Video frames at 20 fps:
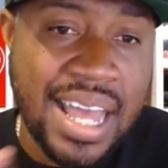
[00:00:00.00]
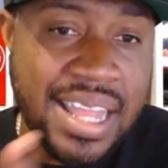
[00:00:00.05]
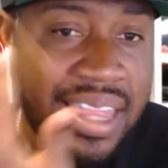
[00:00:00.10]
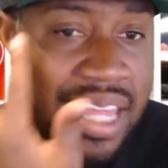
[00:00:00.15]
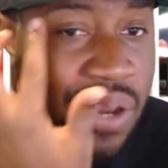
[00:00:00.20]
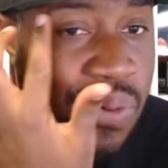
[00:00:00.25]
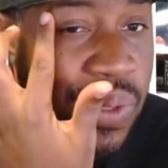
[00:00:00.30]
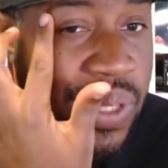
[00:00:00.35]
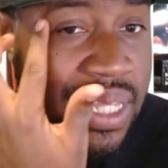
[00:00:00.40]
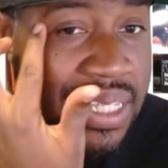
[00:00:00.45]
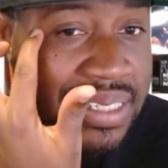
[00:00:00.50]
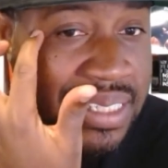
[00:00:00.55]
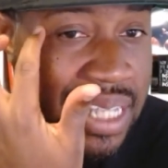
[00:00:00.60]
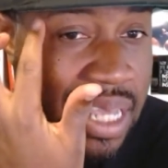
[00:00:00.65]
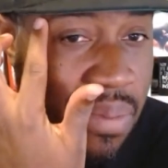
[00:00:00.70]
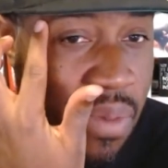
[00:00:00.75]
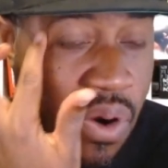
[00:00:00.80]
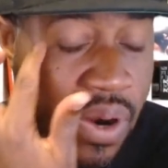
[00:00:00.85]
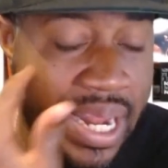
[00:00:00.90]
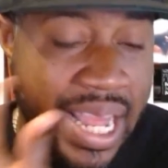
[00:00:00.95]
I think with this
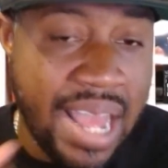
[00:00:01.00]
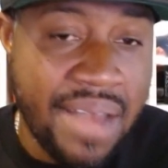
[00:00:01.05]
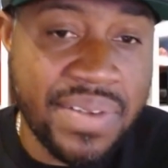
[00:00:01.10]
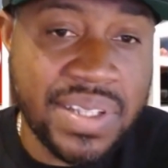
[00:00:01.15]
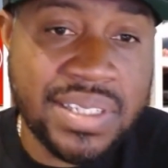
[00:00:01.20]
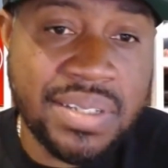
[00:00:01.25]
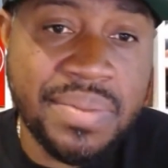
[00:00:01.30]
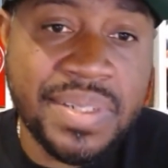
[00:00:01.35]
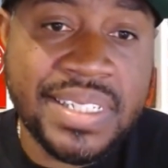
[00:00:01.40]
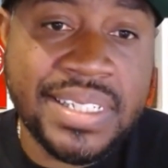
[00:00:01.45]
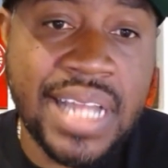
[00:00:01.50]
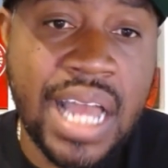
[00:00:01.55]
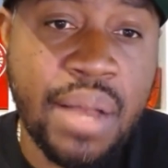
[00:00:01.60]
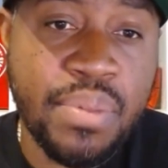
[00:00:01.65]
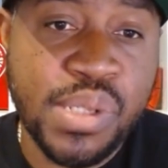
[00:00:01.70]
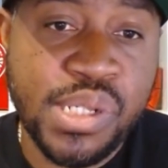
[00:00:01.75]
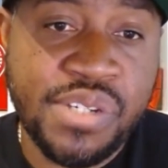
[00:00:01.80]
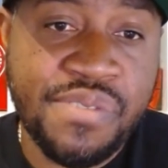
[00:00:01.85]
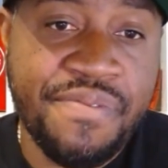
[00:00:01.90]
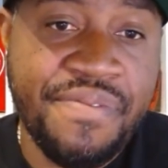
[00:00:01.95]
team already having some
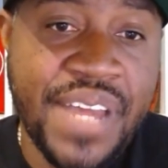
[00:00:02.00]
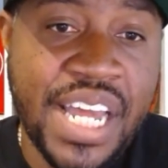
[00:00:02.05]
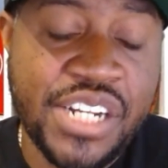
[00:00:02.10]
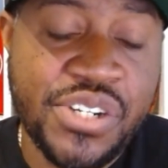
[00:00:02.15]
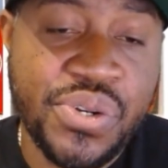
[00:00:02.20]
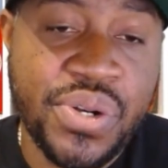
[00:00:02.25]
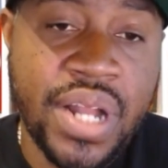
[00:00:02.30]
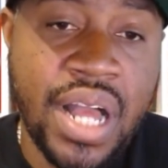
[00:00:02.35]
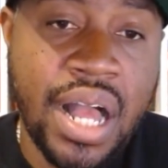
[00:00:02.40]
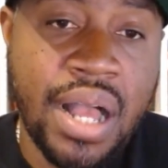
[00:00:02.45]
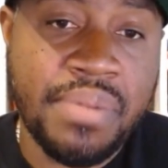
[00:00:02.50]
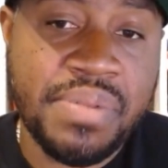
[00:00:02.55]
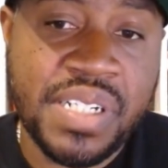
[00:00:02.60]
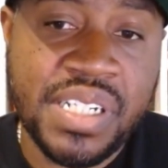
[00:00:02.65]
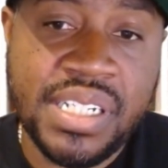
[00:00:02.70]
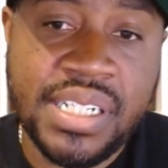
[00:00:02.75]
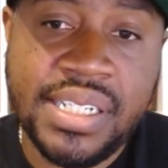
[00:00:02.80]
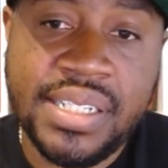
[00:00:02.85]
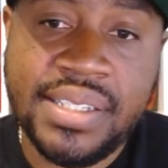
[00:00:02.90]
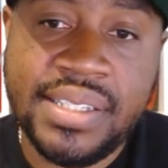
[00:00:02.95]
established veteran
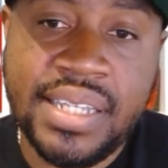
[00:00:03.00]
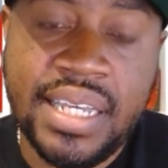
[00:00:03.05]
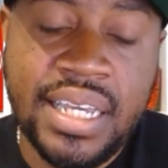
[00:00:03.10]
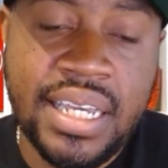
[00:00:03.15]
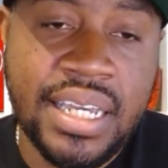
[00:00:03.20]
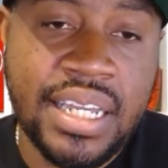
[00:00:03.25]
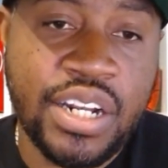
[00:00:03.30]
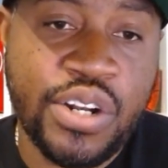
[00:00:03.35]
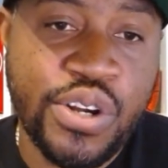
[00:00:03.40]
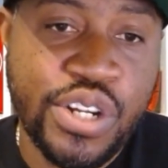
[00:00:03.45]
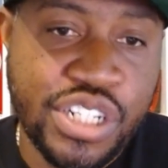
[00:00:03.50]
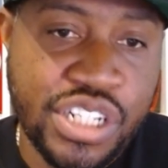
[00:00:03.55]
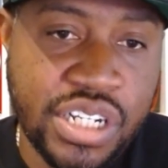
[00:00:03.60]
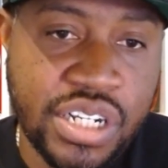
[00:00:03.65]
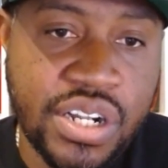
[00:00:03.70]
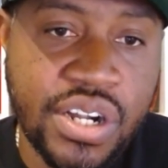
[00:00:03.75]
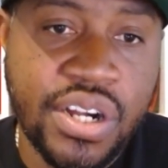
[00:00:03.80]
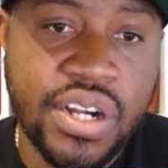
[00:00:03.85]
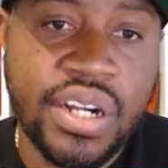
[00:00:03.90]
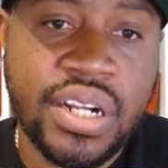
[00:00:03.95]
options in
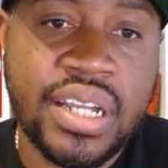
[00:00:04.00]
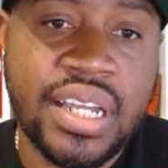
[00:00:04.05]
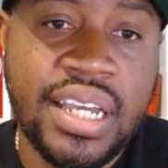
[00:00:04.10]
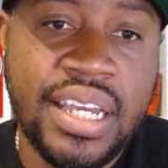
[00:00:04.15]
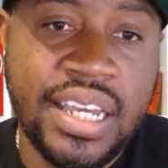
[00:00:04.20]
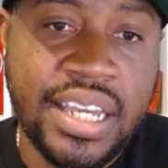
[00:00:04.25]
Christian Kirk